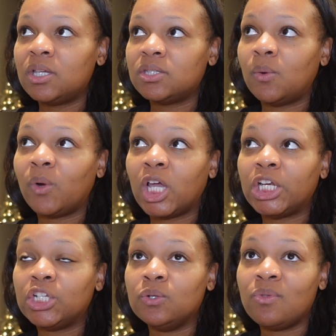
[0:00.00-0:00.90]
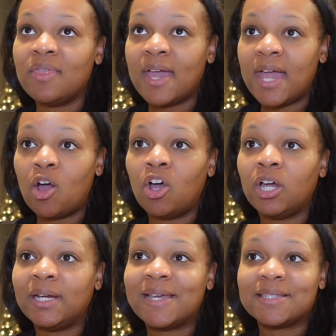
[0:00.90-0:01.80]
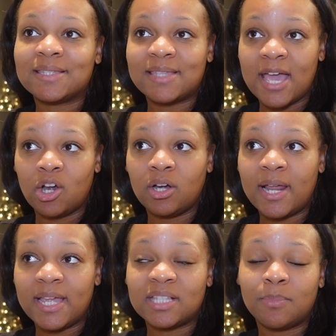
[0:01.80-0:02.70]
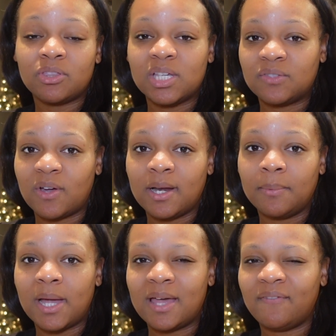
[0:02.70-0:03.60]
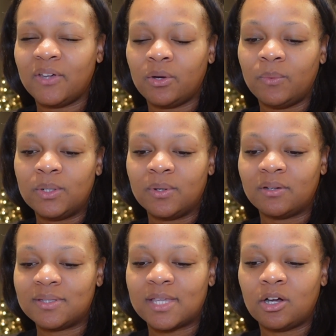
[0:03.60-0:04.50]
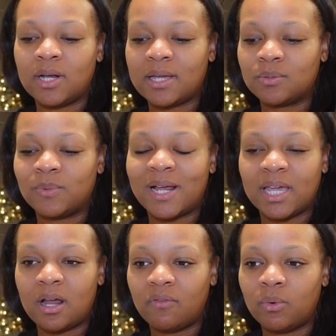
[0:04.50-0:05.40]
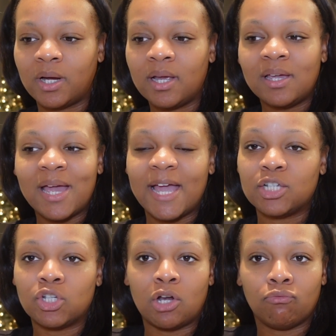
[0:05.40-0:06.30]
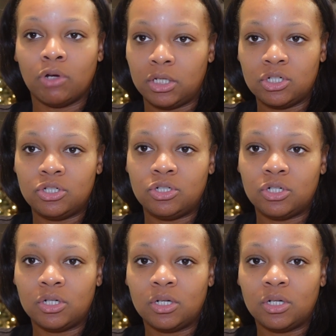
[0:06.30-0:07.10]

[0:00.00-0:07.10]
So we're gonna do that on Saturday. His birthday's Friday, but I figure we do it on Saturday, because when I get off work, I ain't trying to rush.